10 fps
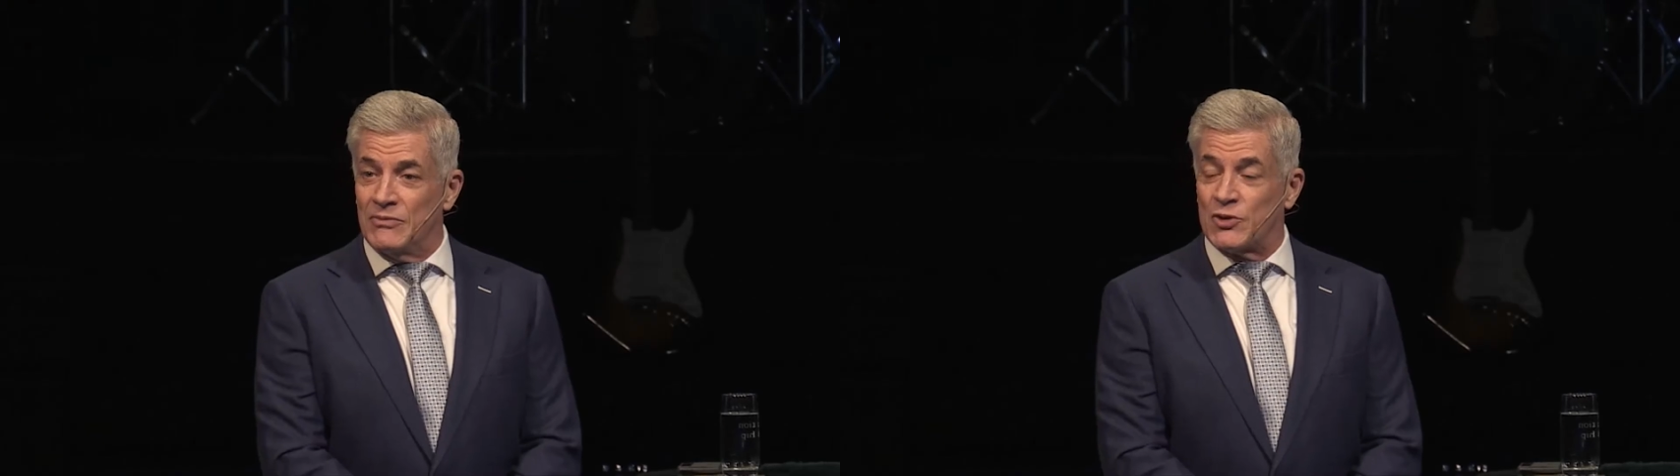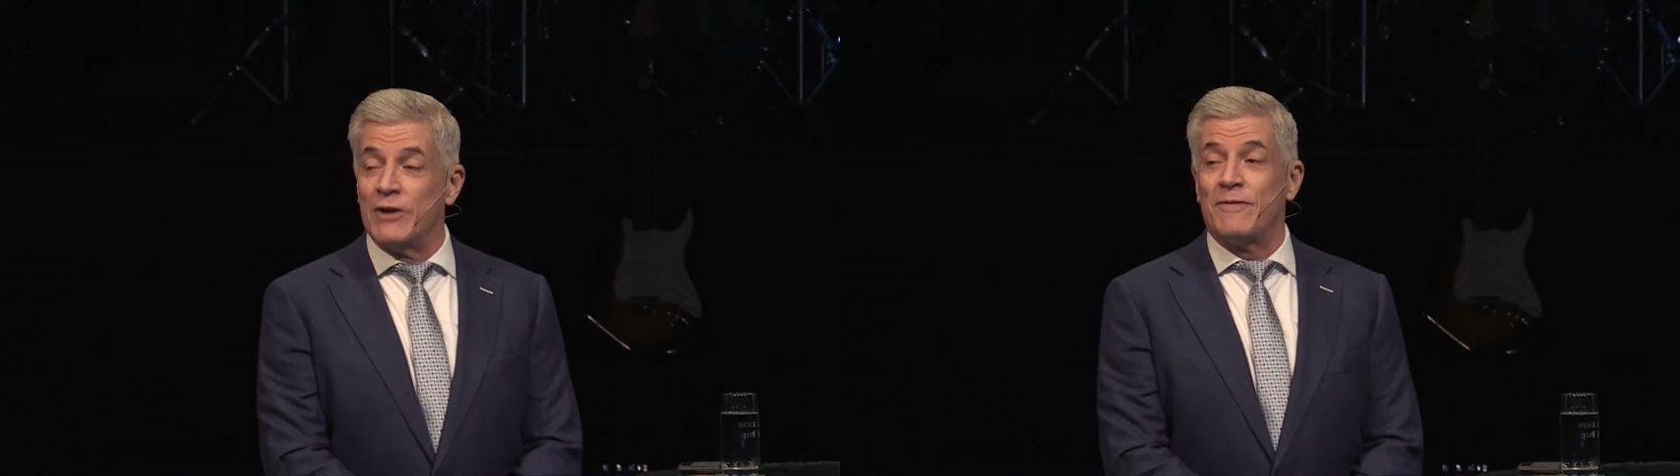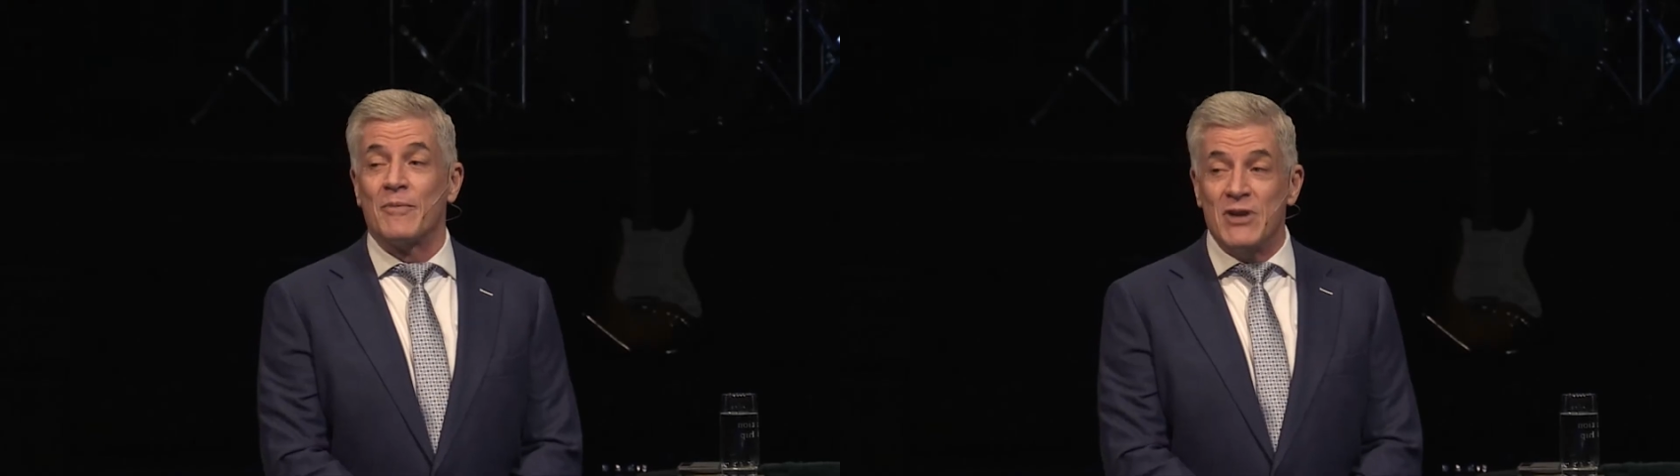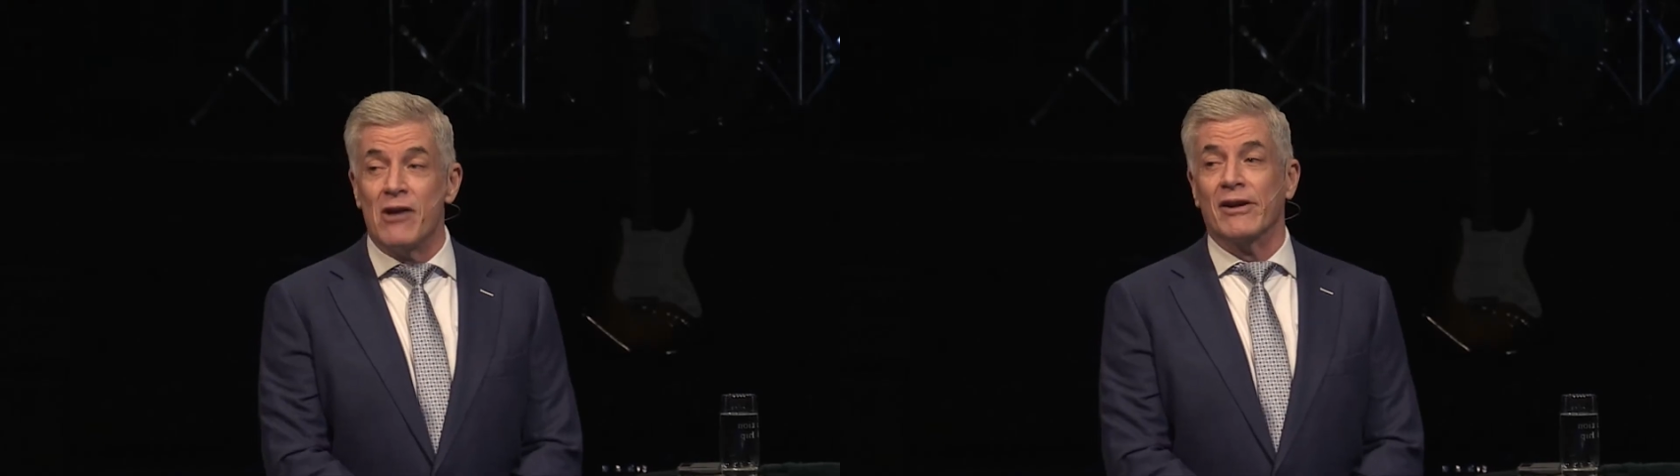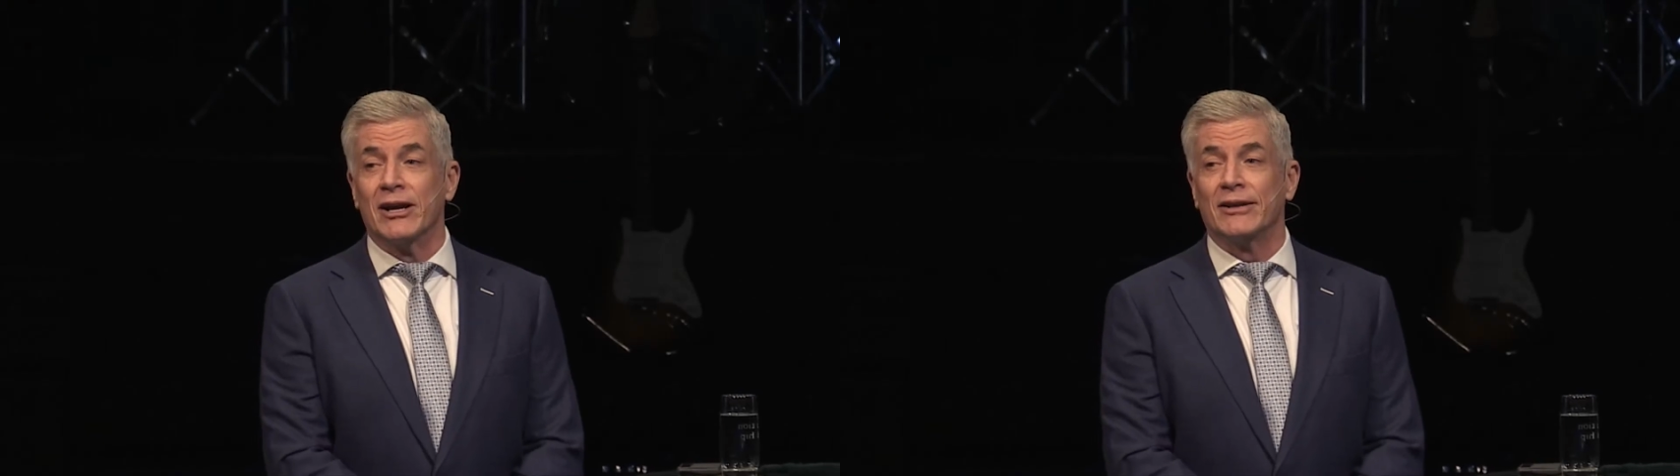So if I'm
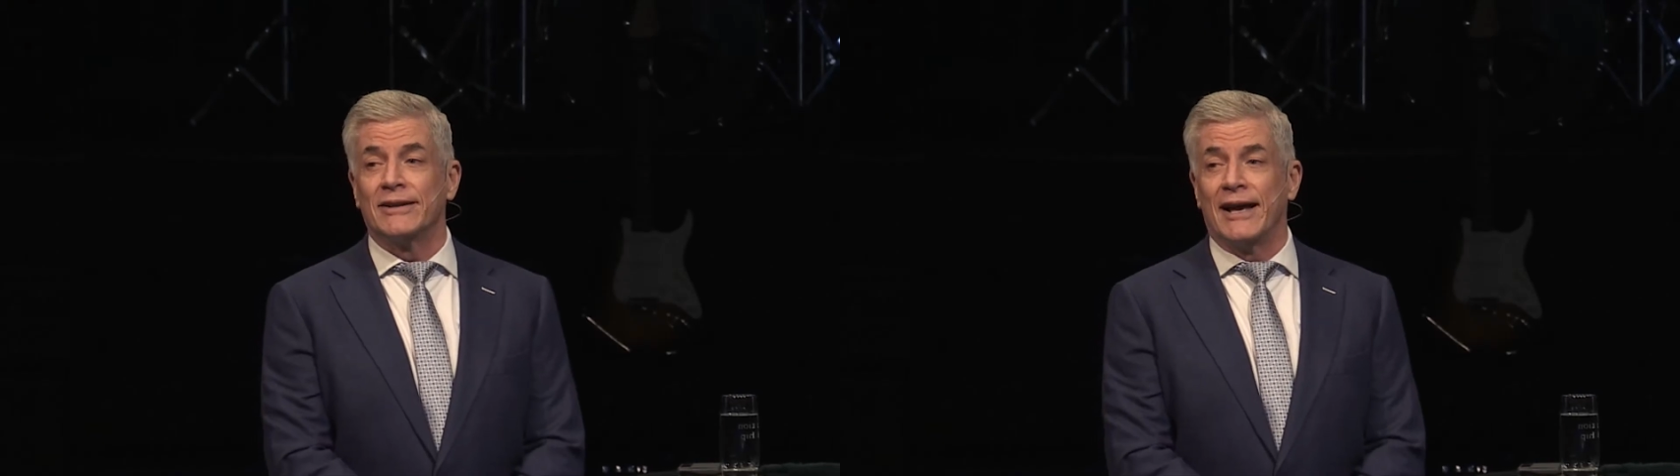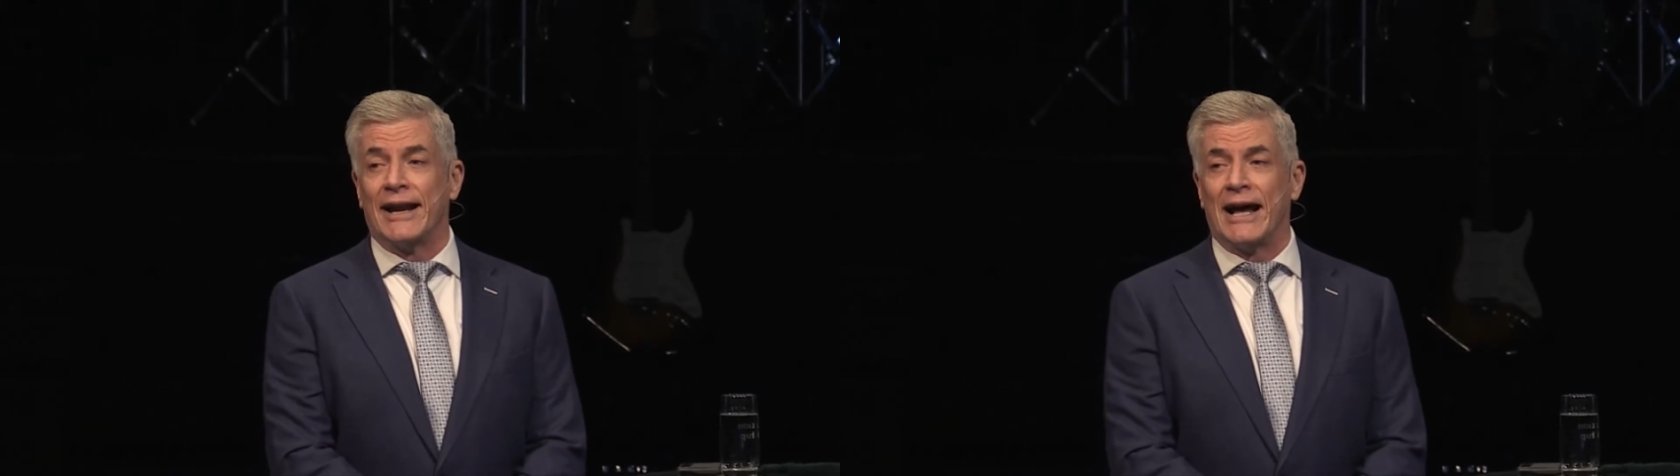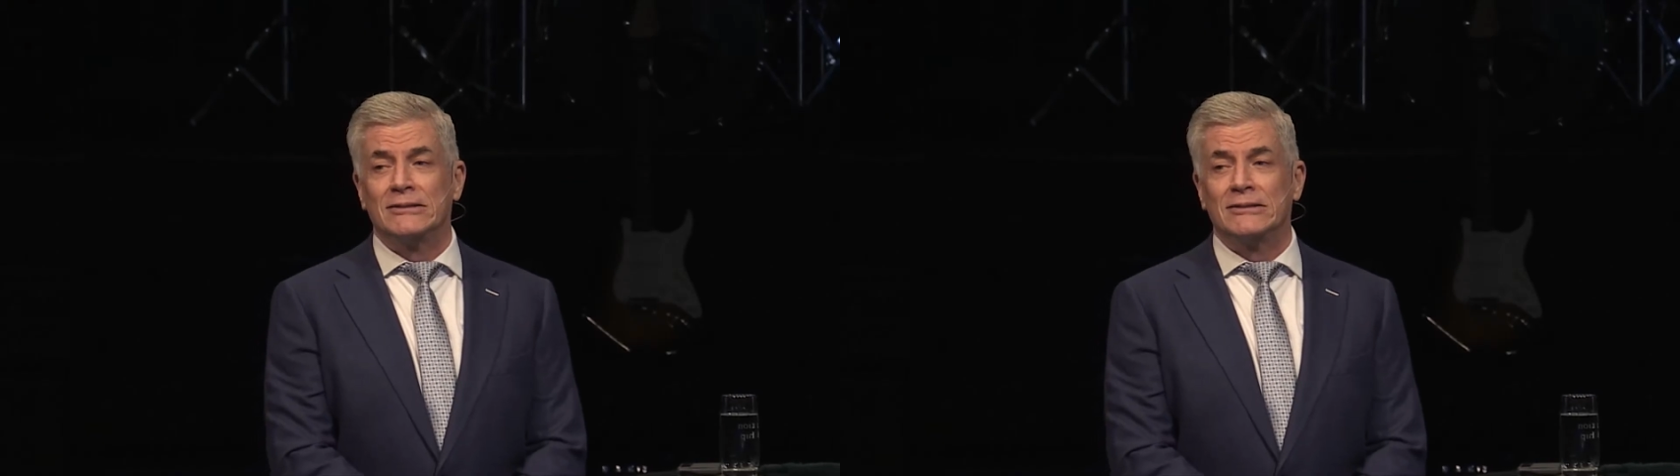hearing it, and I